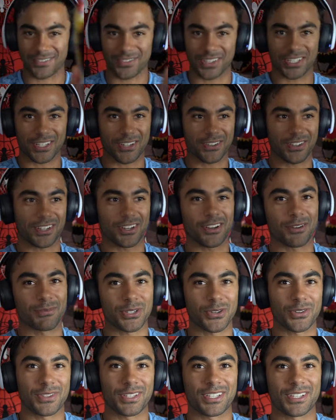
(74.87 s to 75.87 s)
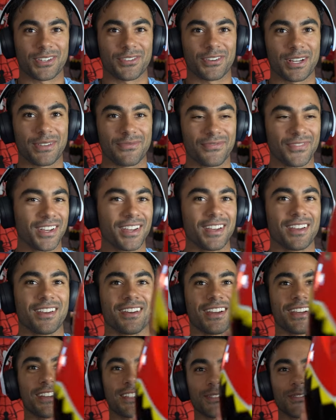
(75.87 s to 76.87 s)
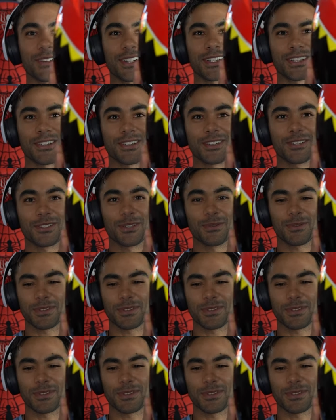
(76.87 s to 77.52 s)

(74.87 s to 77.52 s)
Am I showing? Oh, I'm showing the stream. I also want to show YouTube.